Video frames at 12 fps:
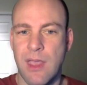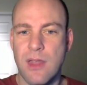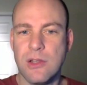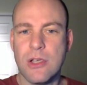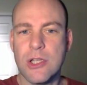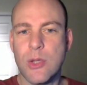
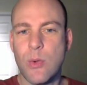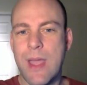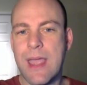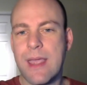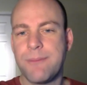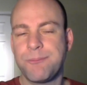Look at the
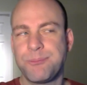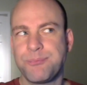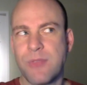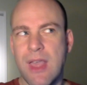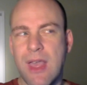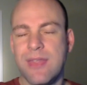way
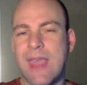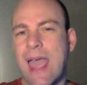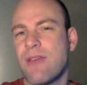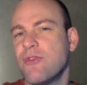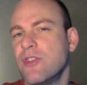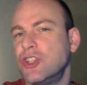the
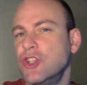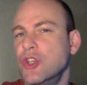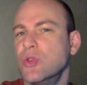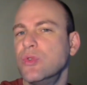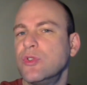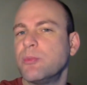average
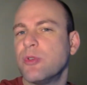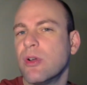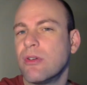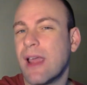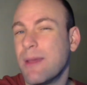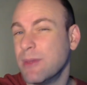news
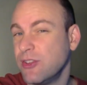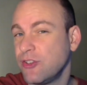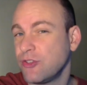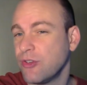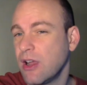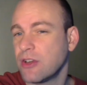program is
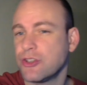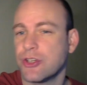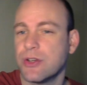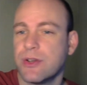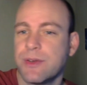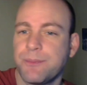
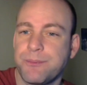structured.